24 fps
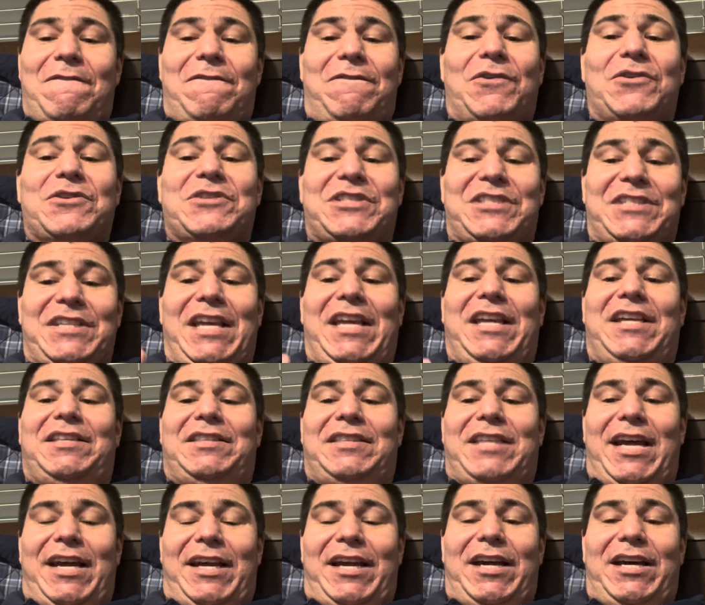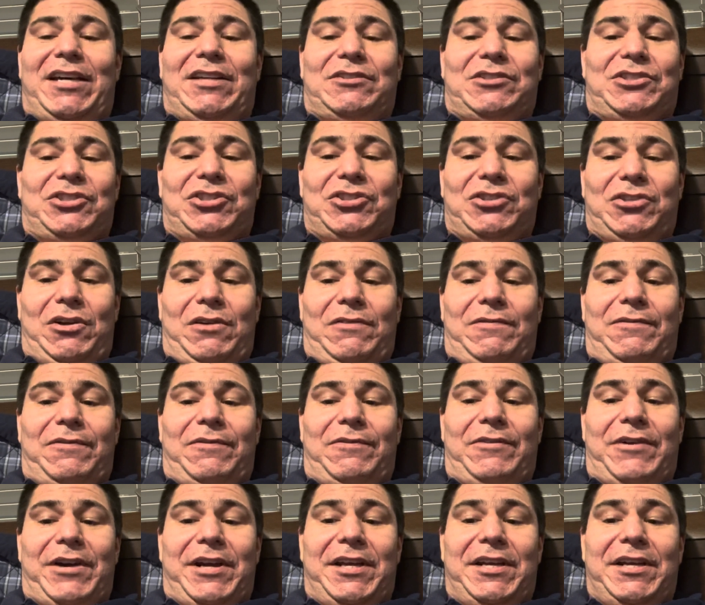for saying that kind of stuff,
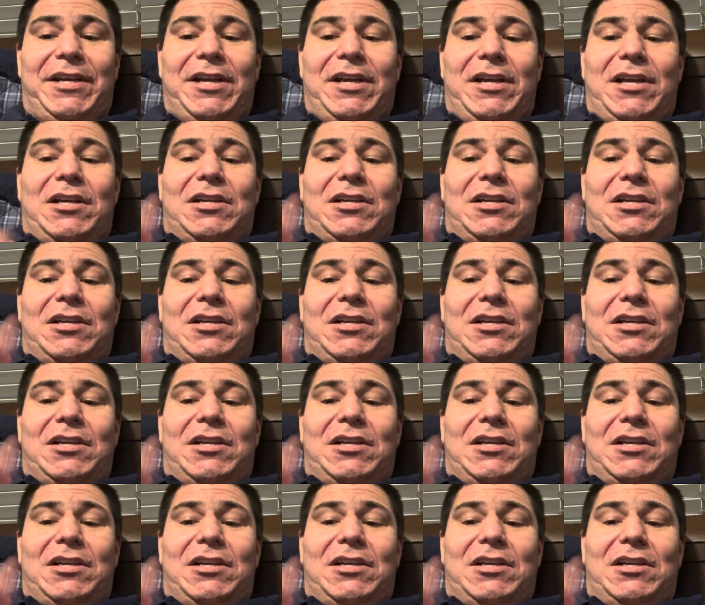right?